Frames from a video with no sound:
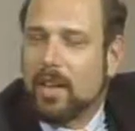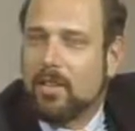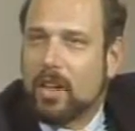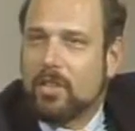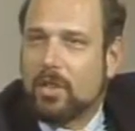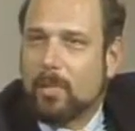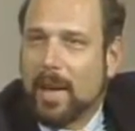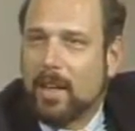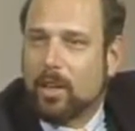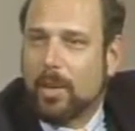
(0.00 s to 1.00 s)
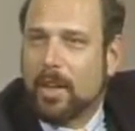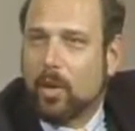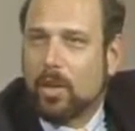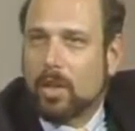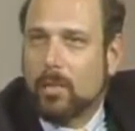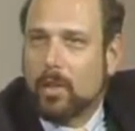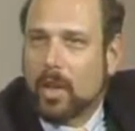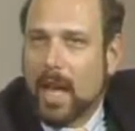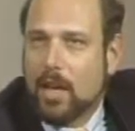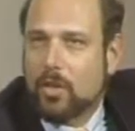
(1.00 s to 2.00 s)
And it does this by integrating all the
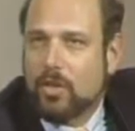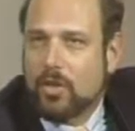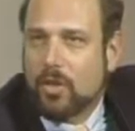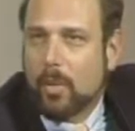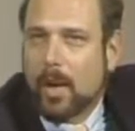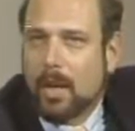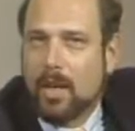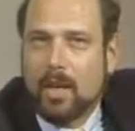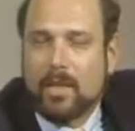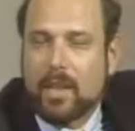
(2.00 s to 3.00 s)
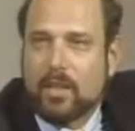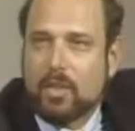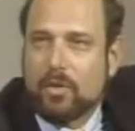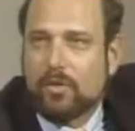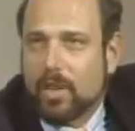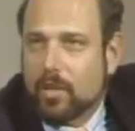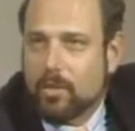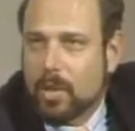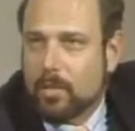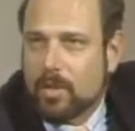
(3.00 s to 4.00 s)
communications in a way that it's at your
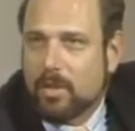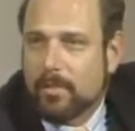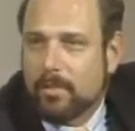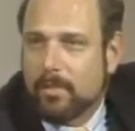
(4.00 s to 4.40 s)
fingertips,